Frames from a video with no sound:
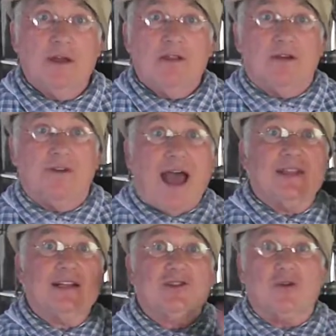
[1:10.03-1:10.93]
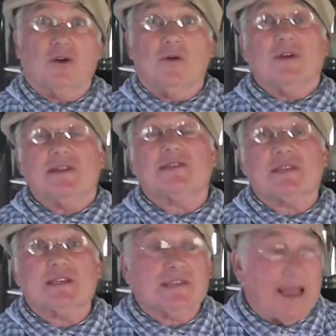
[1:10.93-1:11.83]
divide that circle into
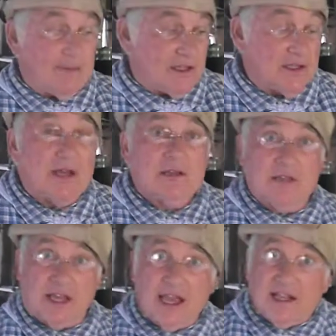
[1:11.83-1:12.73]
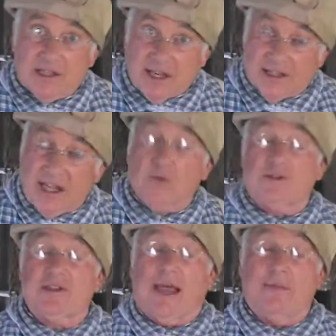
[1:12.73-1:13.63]
6 segments, 6 equal
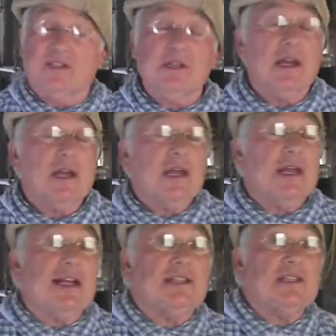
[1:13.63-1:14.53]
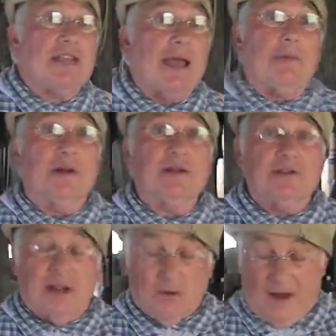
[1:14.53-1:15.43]
segments, each segment is
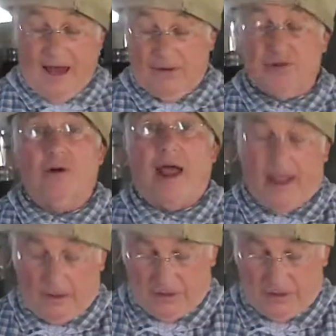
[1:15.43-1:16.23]
an equilateral triangle.